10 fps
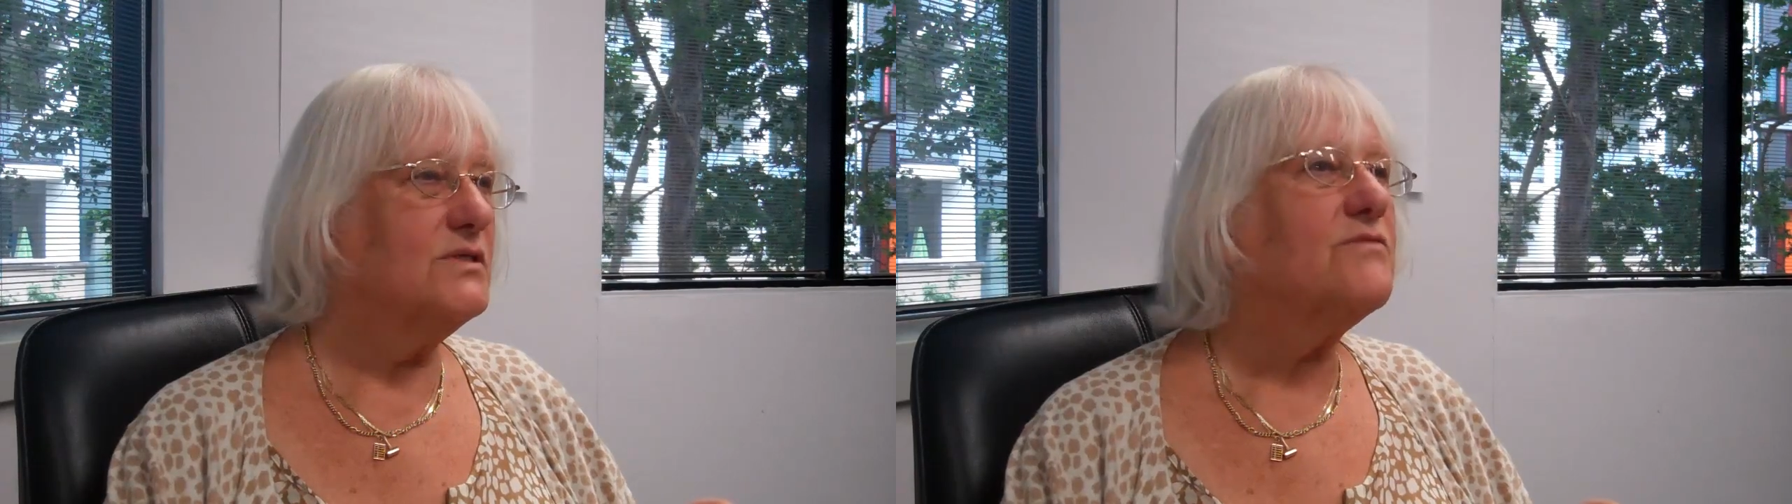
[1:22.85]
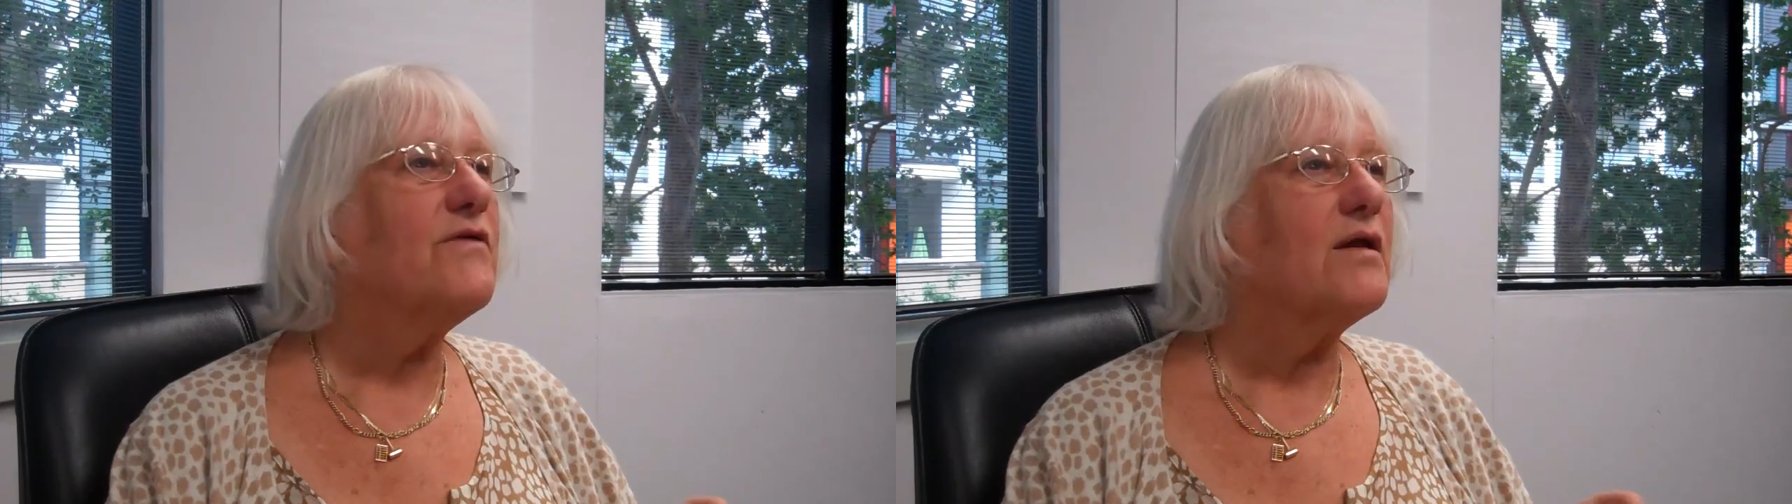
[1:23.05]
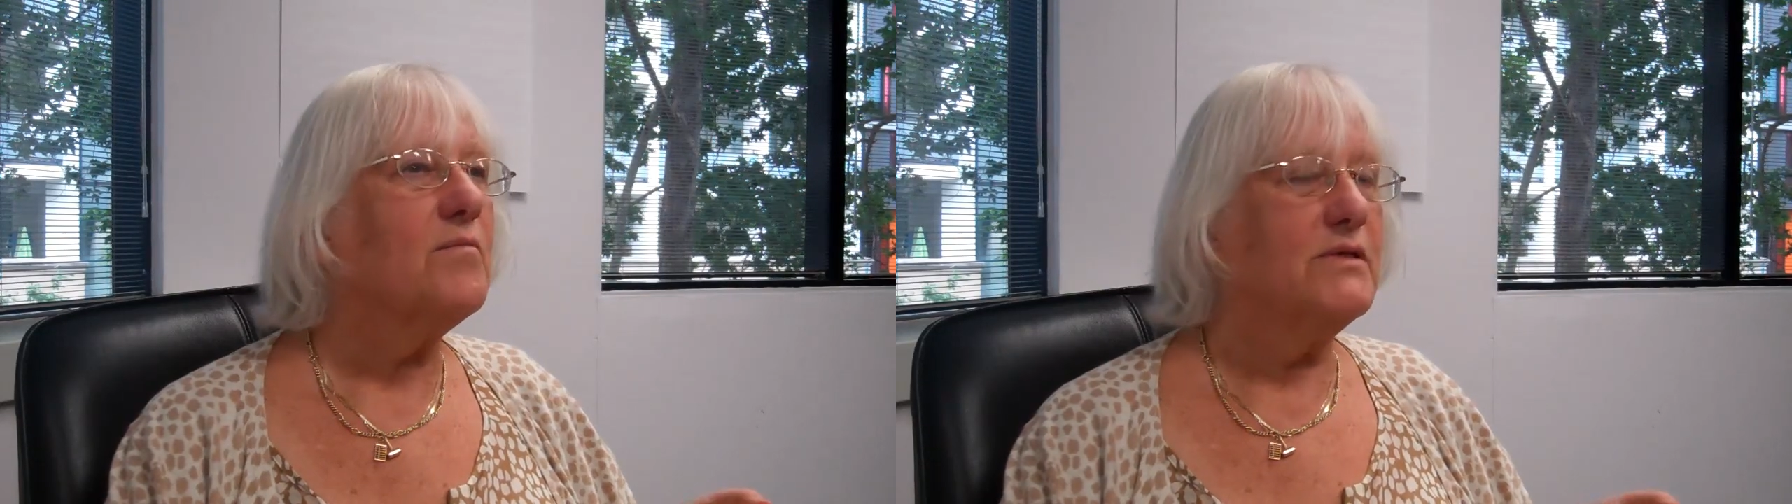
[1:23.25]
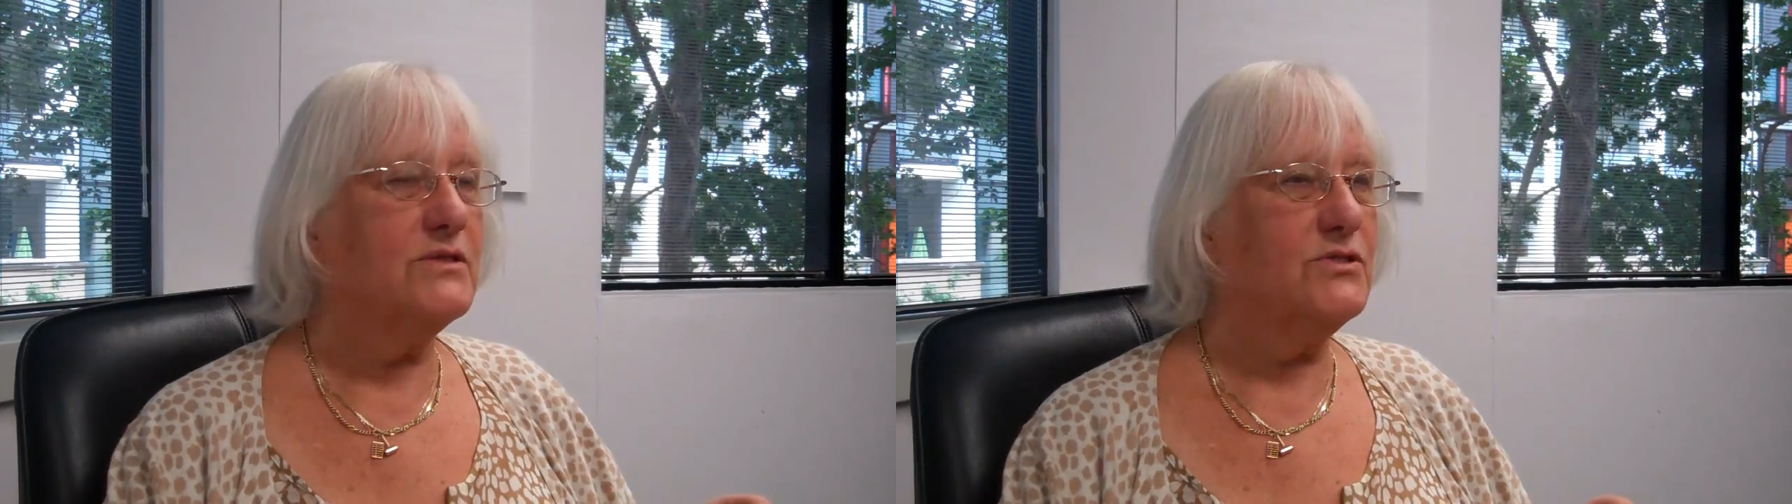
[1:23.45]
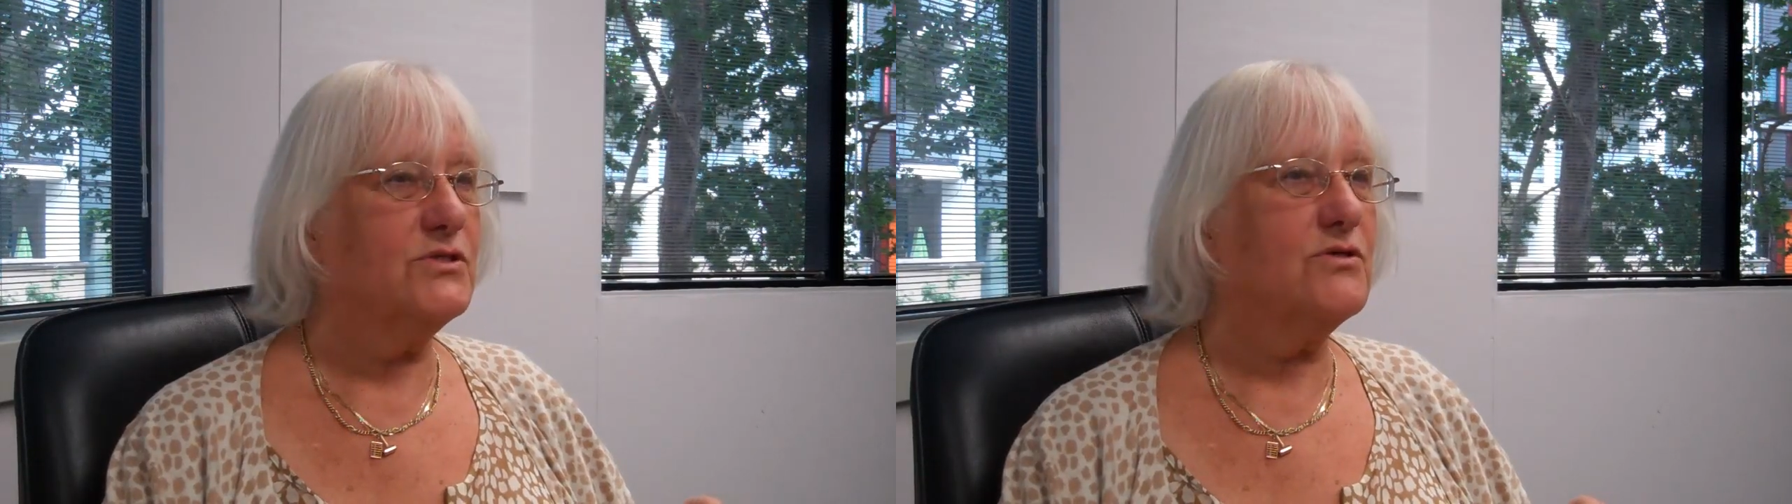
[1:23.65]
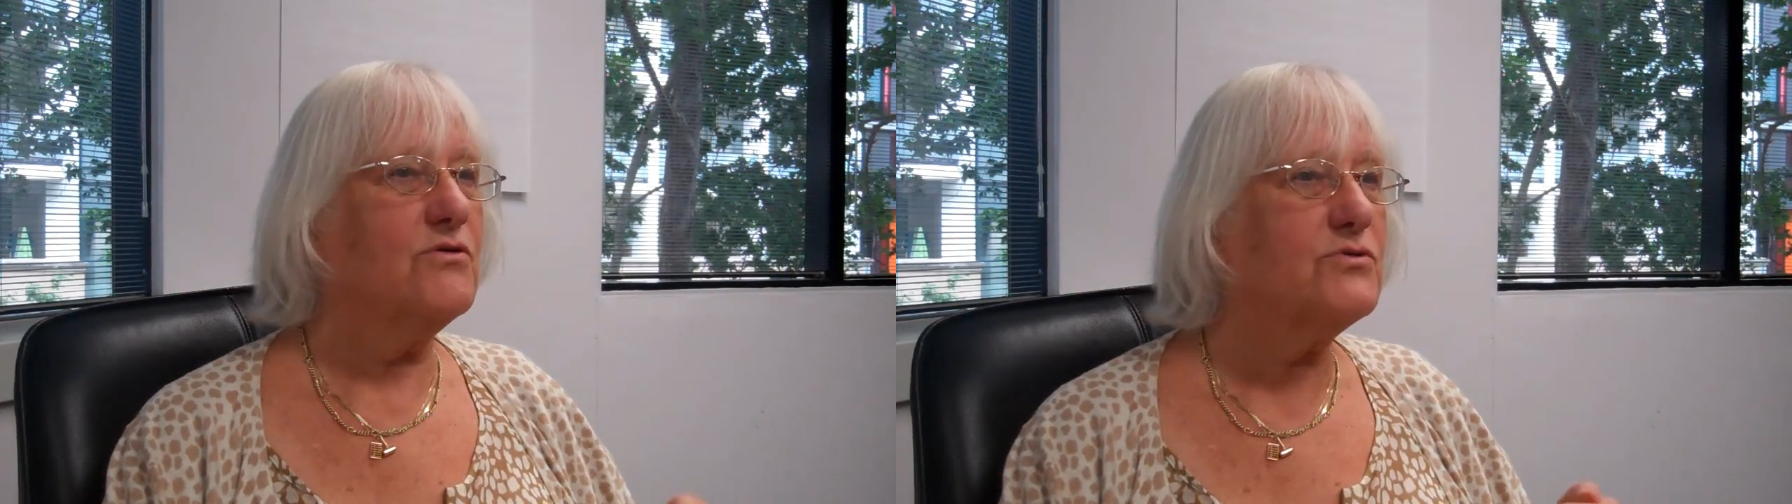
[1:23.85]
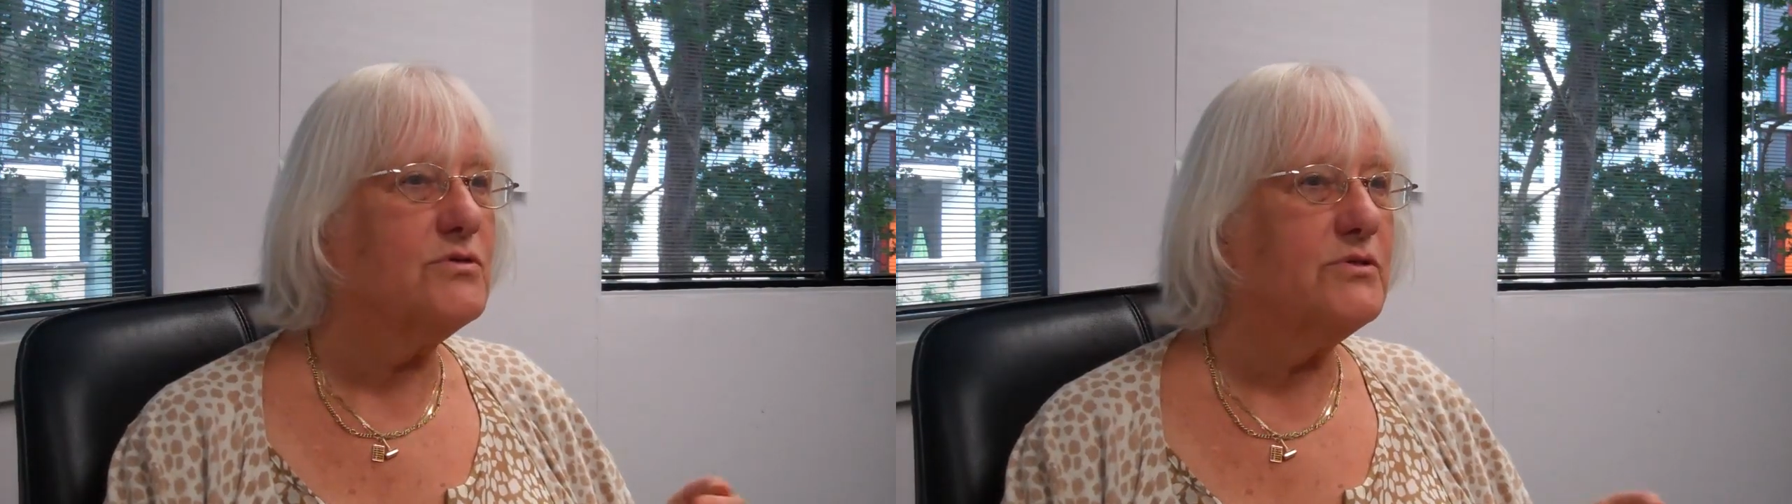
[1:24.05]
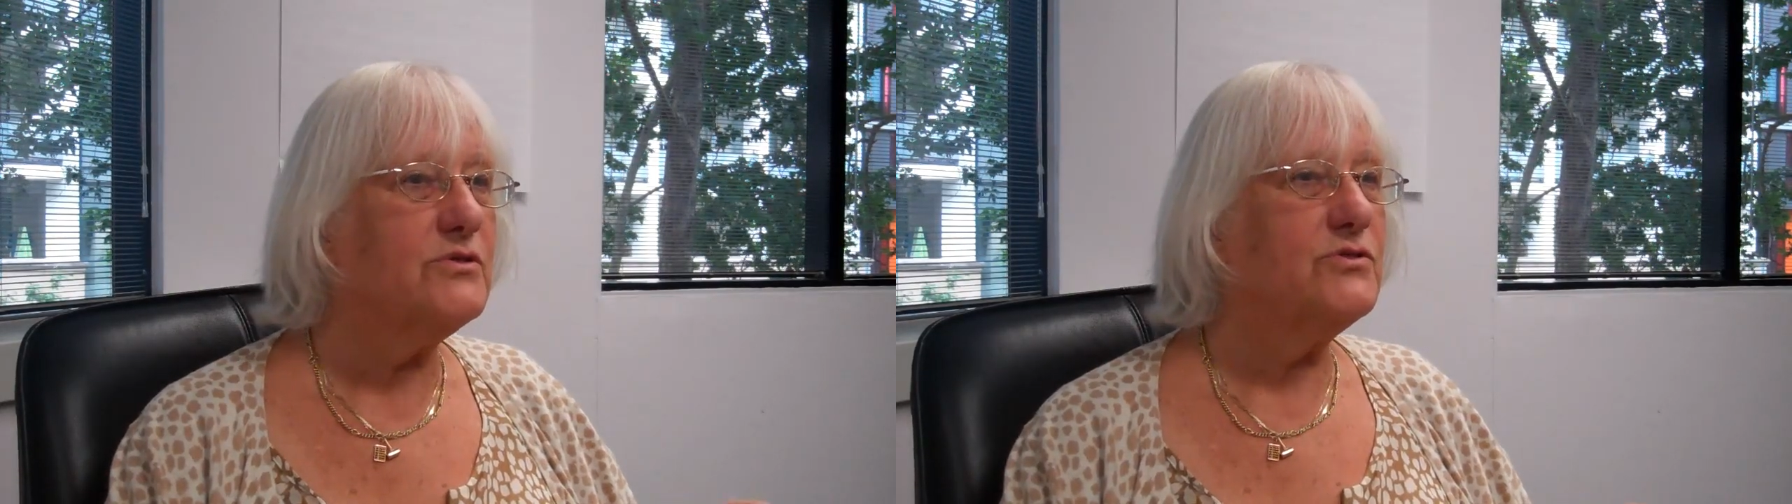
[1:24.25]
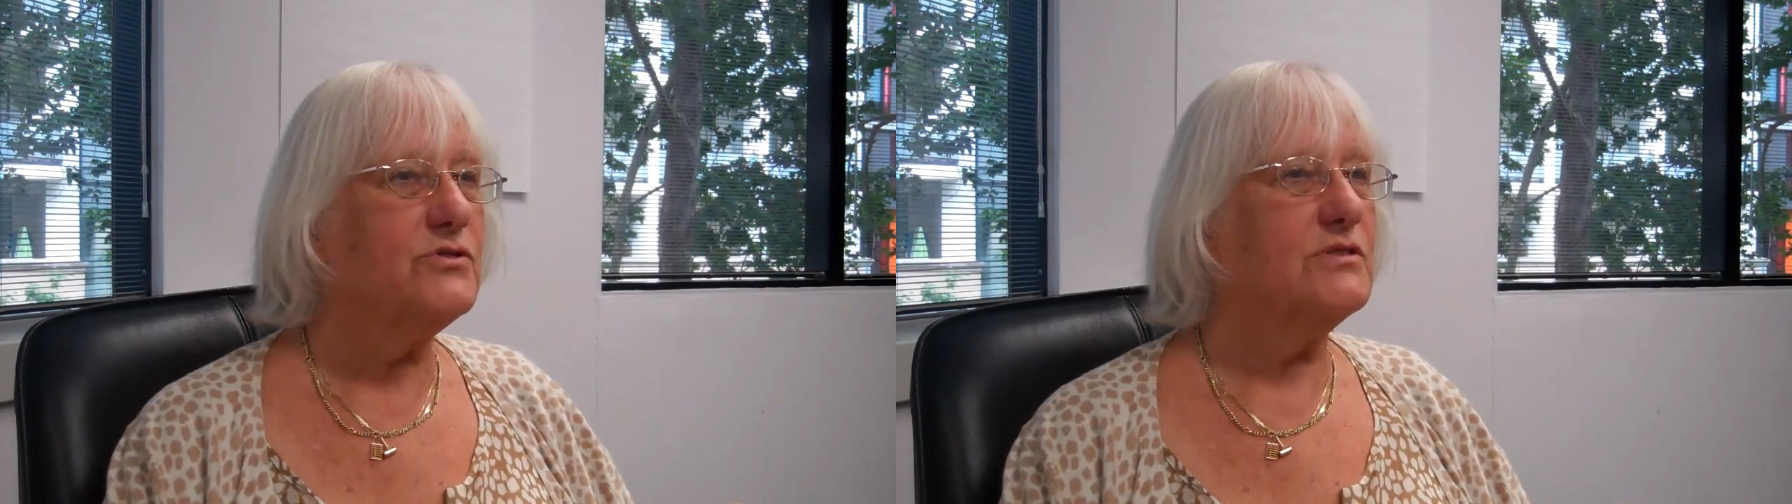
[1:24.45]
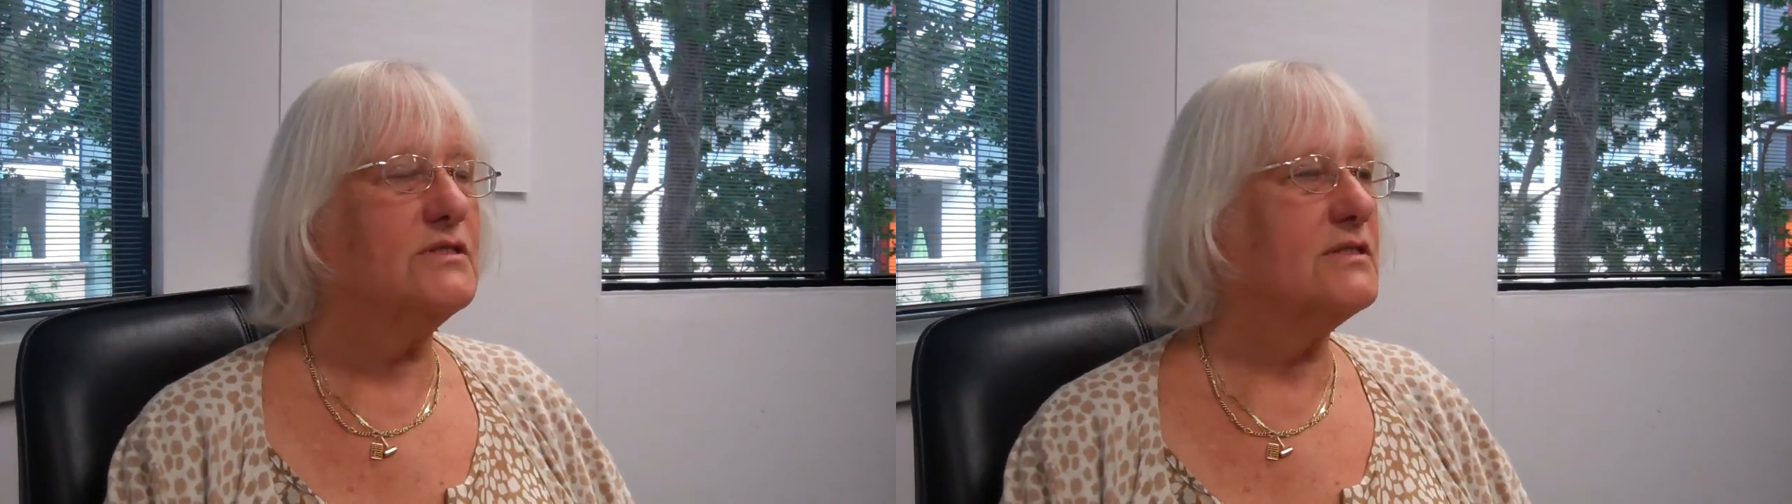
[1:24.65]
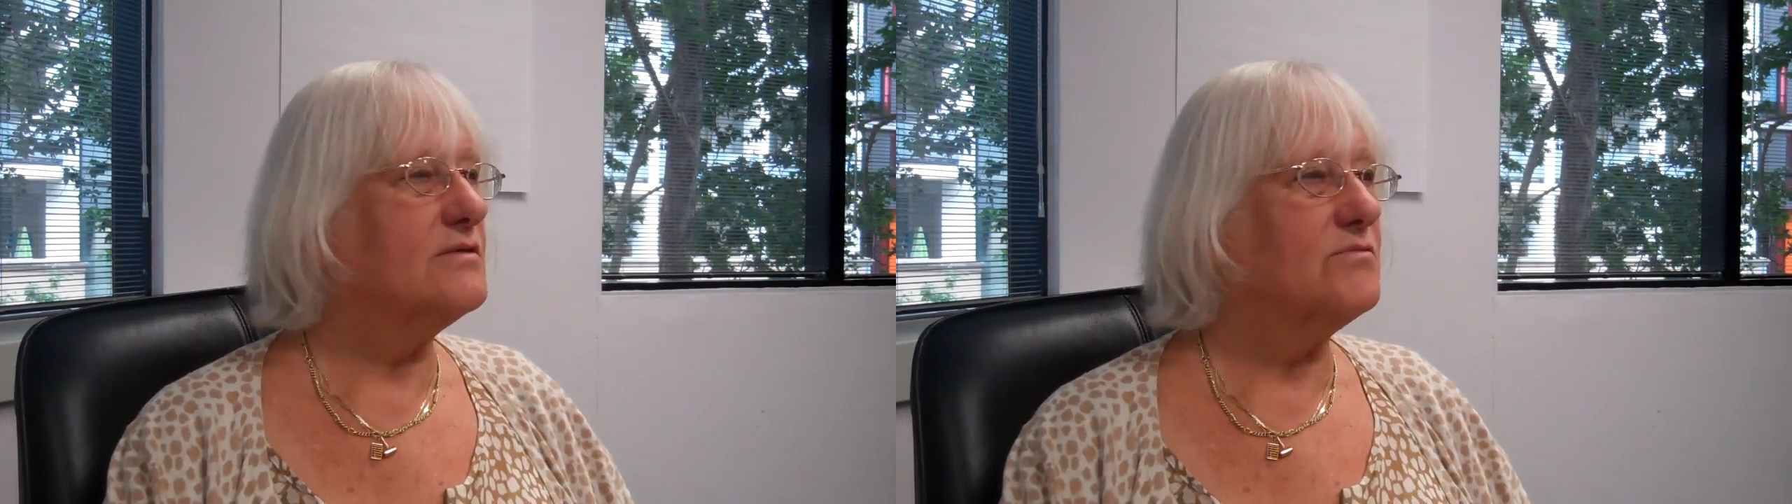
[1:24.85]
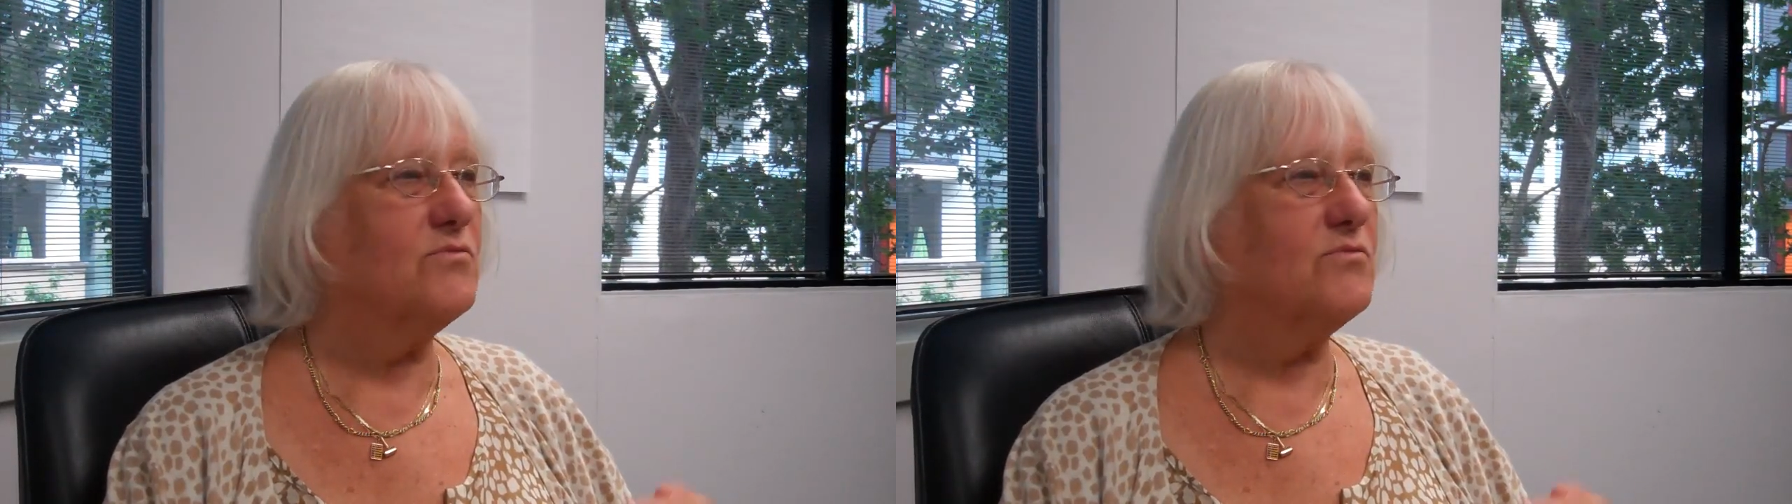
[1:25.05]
developments, contributions,